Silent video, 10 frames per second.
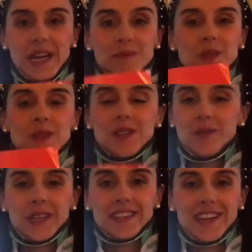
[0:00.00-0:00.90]
I'm
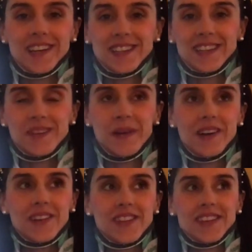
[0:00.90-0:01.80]
super excited
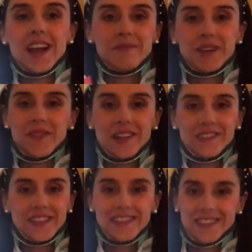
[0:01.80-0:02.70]
about the timing of all of
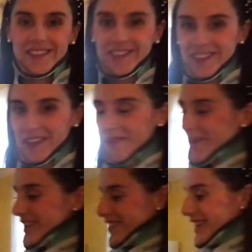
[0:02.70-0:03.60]
this. This is just so
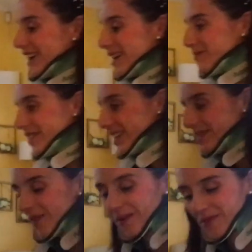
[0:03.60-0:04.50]
amazing. I'm gonna
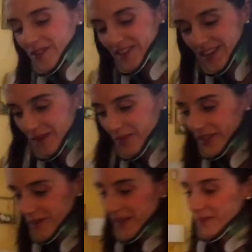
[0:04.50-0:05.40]
probably tear up a
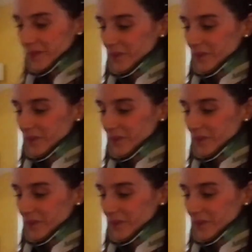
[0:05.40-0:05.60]
little bit.